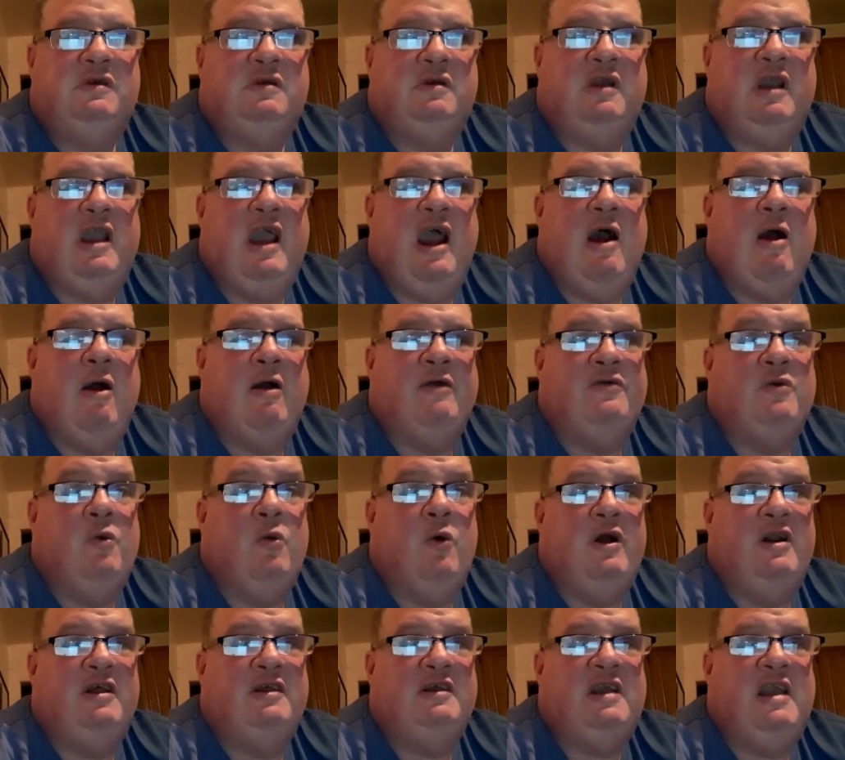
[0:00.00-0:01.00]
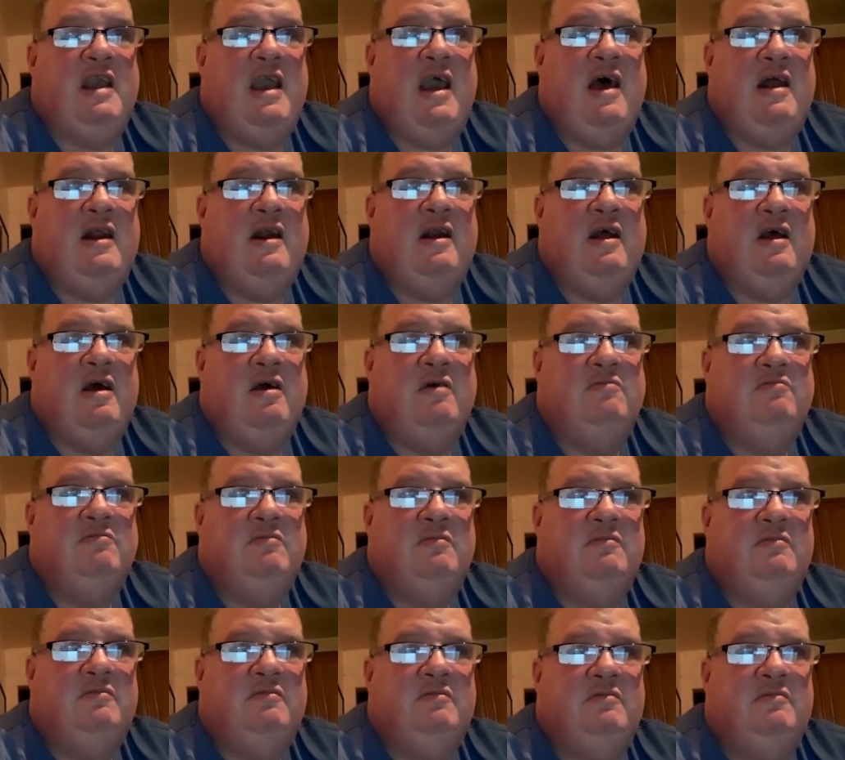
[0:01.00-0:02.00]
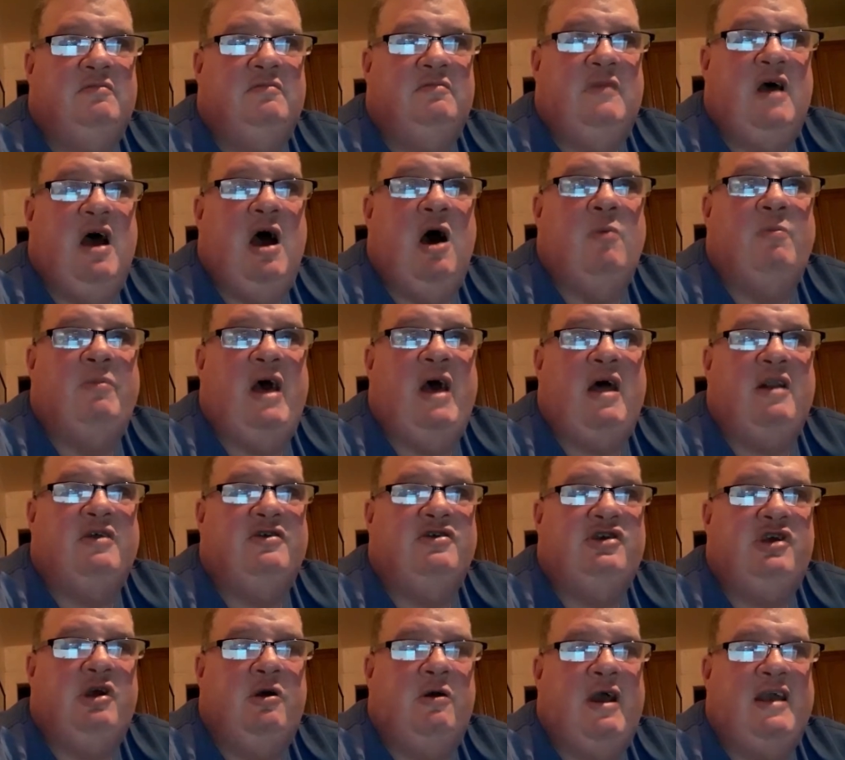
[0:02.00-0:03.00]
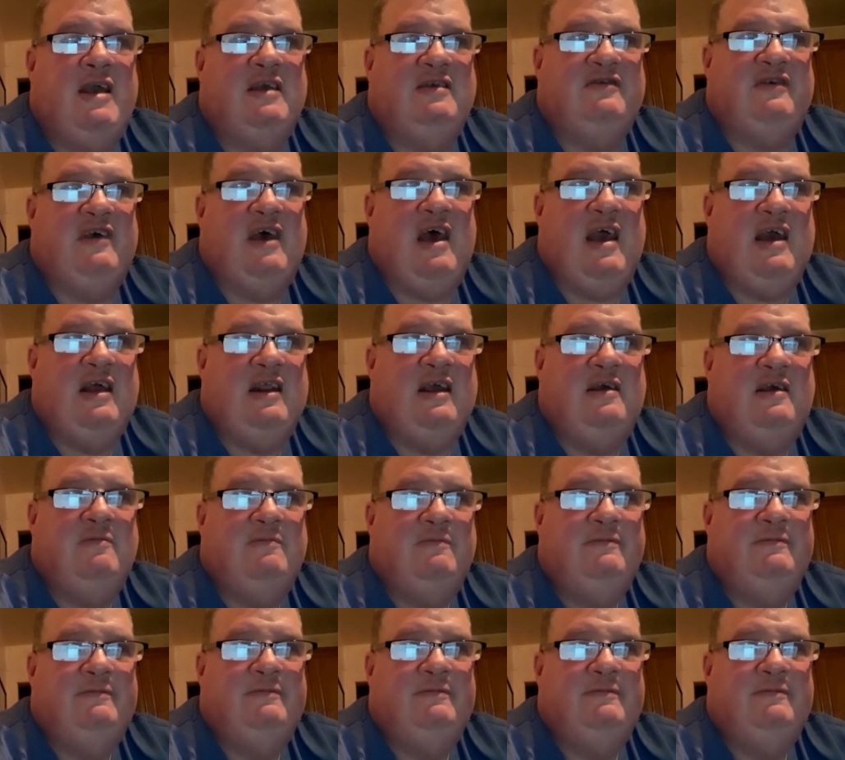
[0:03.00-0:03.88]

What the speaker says: Karen, the one in Canada, how bad is your anxiety?